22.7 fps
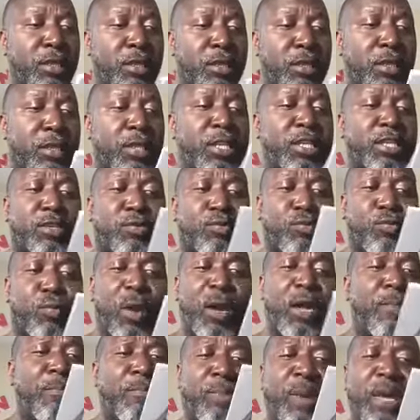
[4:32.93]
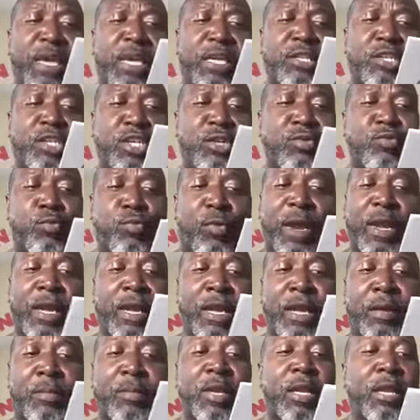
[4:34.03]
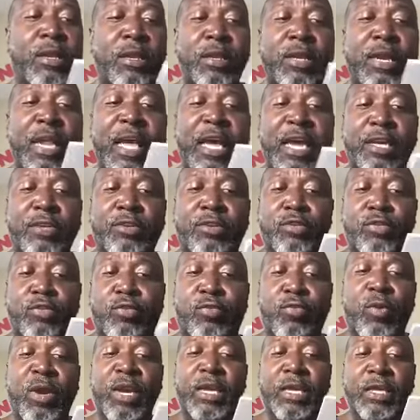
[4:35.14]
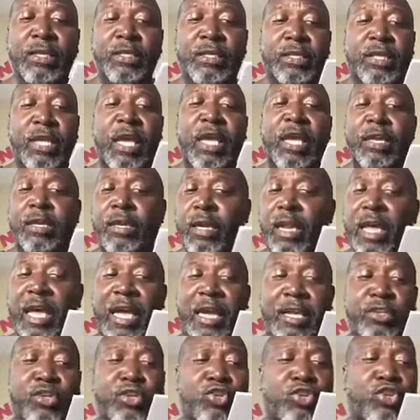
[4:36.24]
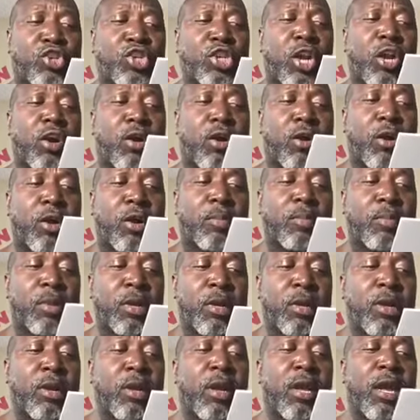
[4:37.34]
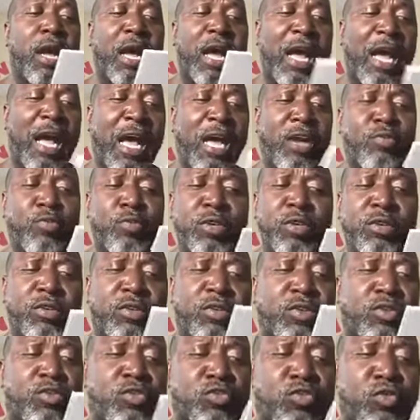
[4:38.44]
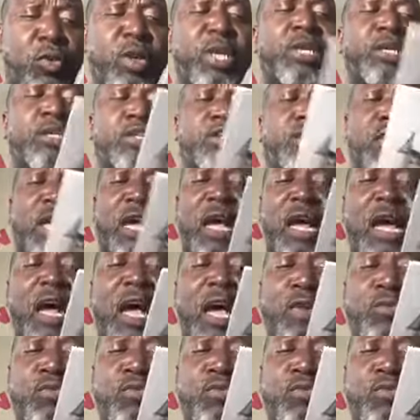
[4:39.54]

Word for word: This rampaging ram lacked grace and lacked charm. I will screech, I